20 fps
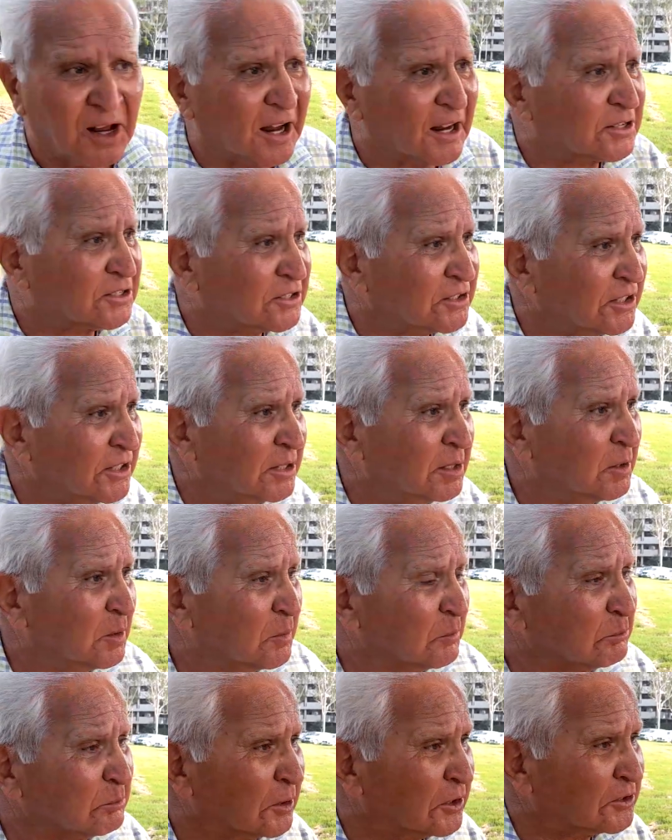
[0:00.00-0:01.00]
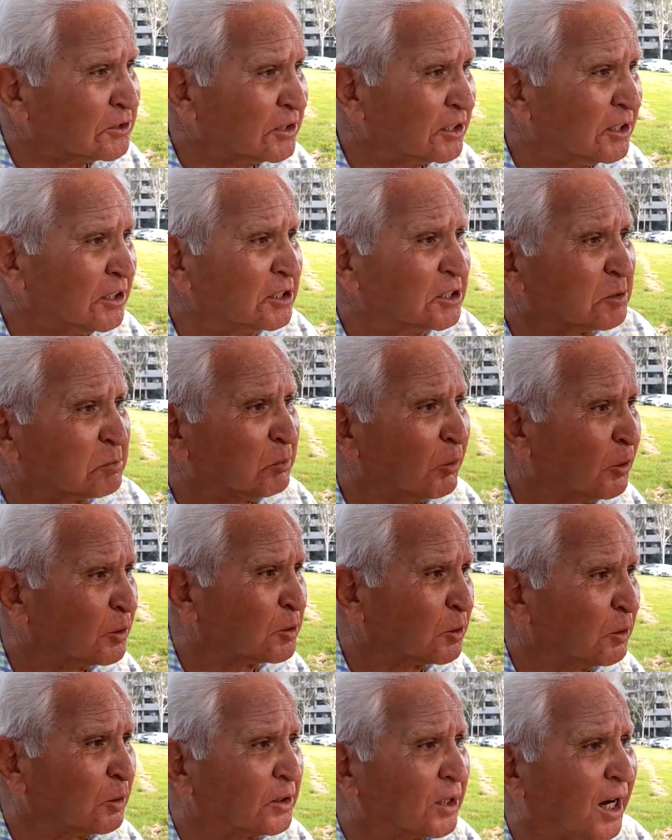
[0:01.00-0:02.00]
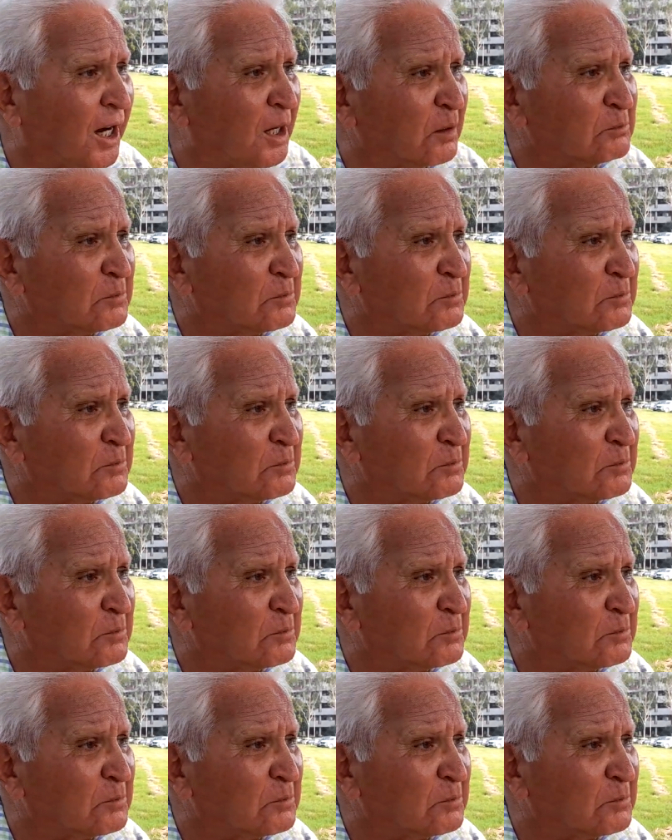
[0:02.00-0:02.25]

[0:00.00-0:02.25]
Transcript: SC, BC, sport quota,